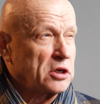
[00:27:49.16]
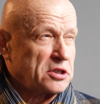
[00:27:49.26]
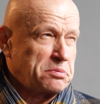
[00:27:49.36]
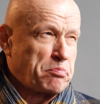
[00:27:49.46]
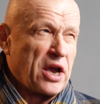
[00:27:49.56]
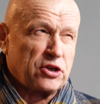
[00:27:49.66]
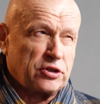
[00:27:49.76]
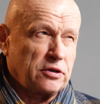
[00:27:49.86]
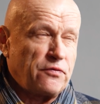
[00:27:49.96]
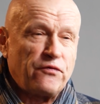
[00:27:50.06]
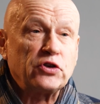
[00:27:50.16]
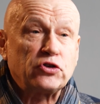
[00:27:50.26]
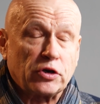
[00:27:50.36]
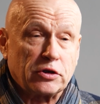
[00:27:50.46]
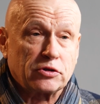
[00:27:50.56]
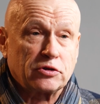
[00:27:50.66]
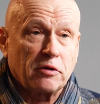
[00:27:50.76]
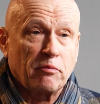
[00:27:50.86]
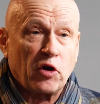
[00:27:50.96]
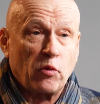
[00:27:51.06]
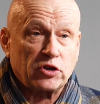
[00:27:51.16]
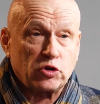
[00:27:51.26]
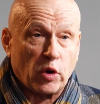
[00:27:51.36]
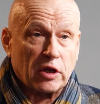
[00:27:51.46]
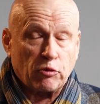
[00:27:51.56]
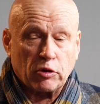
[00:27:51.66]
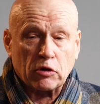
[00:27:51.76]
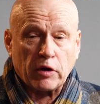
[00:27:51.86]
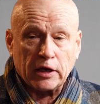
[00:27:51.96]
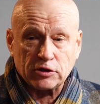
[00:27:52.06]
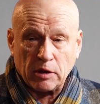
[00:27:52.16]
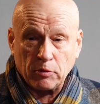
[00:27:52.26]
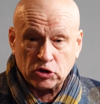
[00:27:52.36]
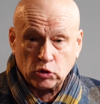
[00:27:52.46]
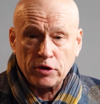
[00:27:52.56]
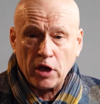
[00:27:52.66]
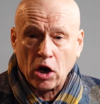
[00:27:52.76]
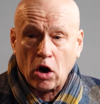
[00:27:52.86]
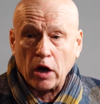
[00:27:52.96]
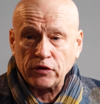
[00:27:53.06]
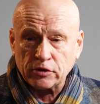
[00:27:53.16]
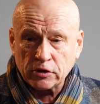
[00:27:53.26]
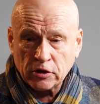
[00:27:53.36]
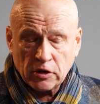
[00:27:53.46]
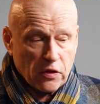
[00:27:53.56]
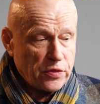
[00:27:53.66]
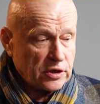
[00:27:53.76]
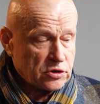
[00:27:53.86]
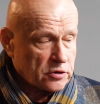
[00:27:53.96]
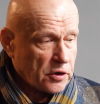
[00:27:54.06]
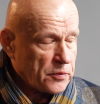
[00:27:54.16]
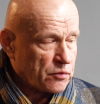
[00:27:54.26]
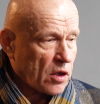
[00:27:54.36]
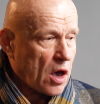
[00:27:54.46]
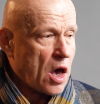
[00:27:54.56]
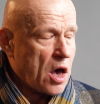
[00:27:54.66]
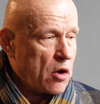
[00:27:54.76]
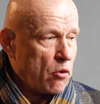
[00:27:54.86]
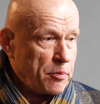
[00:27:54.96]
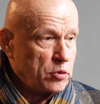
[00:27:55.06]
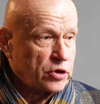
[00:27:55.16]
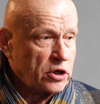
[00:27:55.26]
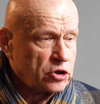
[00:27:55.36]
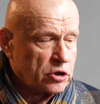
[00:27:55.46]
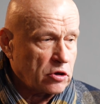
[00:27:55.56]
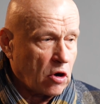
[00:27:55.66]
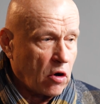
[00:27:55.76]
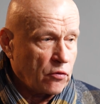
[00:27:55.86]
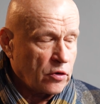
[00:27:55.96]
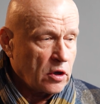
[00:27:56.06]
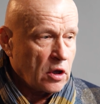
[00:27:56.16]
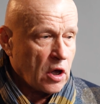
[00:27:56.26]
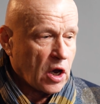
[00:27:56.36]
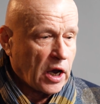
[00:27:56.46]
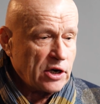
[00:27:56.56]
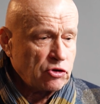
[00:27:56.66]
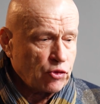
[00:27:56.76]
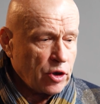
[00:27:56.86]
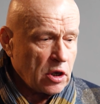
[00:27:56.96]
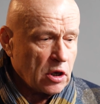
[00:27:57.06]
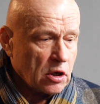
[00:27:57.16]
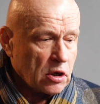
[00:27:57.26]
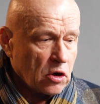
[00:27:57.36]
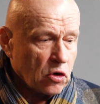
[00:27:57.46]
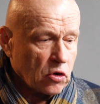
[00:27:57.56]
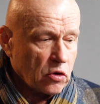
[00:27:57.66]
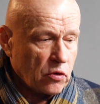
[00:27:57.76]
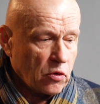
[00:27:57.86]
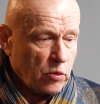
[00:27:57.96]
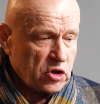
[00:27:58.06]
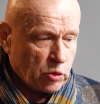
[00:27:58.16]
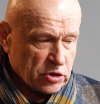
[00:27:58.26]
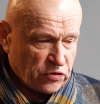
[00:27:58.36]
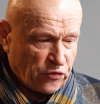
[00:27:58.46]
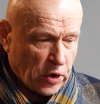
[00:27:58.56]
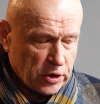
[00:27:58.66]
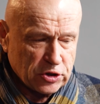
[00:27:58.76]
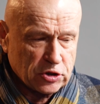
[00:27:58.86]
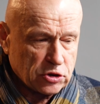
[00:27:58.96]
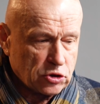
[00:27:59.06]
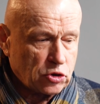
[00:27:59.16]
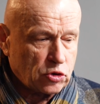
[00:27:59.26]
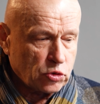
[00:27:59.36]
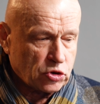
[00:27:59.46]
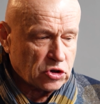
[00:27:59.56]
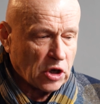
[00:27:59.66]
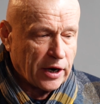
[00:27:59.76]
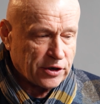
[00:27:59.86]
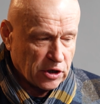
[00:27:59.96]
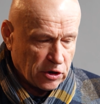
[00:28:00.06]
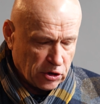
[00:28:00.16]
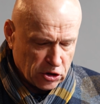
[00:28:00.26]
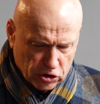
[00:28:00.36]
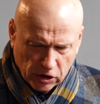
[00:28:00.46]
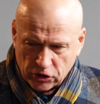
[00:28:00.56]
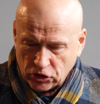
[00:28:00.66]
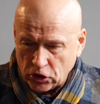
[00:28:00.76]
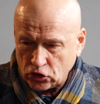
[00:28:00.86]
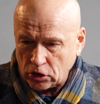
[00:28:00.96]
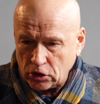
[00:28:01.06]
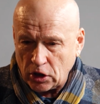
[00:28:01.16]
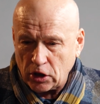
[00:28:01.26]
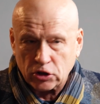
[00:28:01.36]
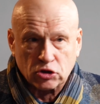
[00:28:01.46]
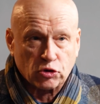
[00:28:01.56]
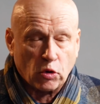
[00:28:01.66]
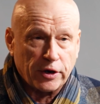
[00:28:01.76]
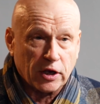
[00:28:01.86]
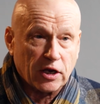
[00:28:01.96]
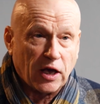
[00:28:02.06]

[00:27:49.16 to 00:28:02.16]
special features by which you can recognize them. Estonia got this reputation of country which was first to start digitalization, electronic